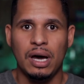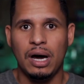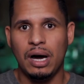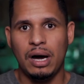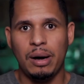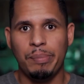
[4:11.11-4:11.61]

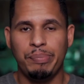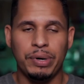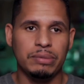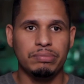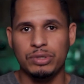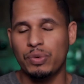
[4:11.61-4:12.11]

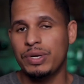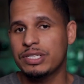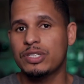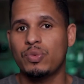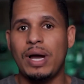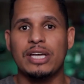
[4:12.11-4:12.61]
But the
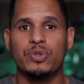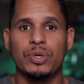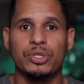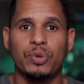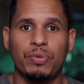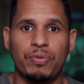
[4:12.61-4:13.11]
reasons why I
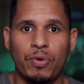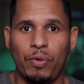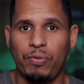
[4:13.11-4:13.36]
switched to a full